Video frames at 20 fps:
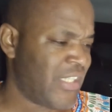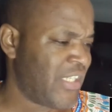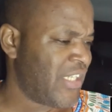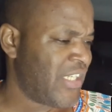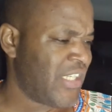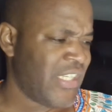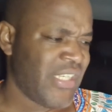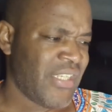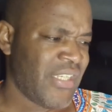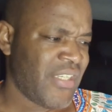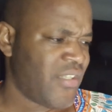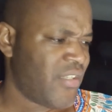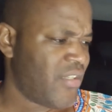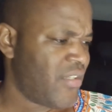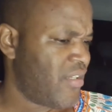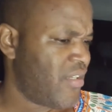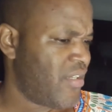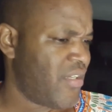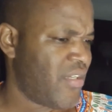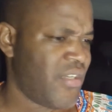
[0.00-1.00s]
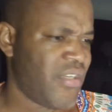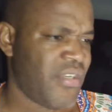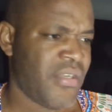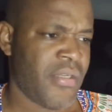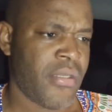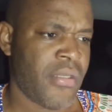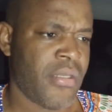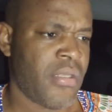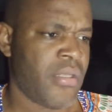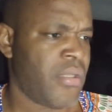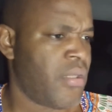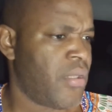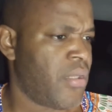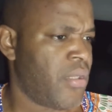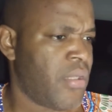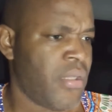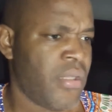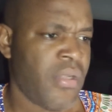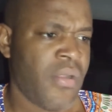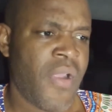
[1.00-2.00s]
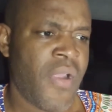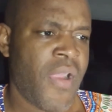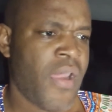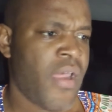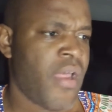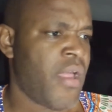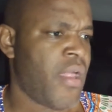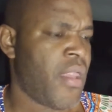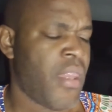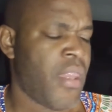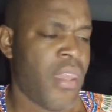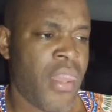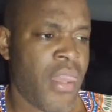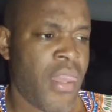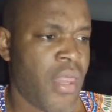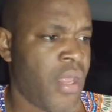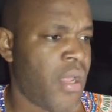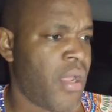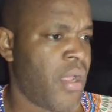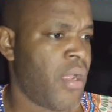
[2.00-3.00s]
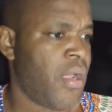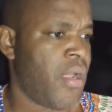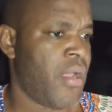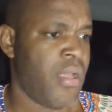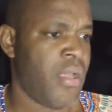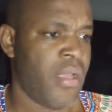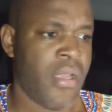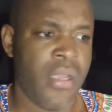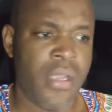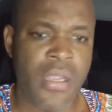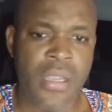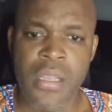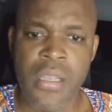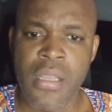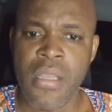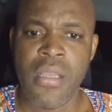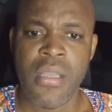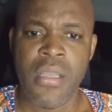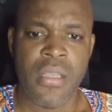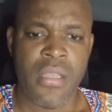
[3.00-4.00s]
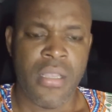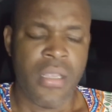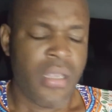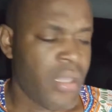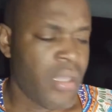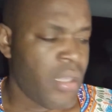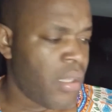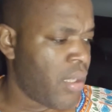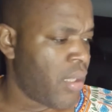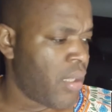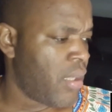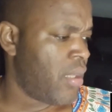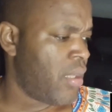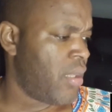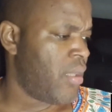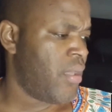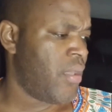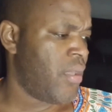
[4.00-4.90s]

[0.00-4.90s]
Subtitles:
But no woman, they dictate the rule.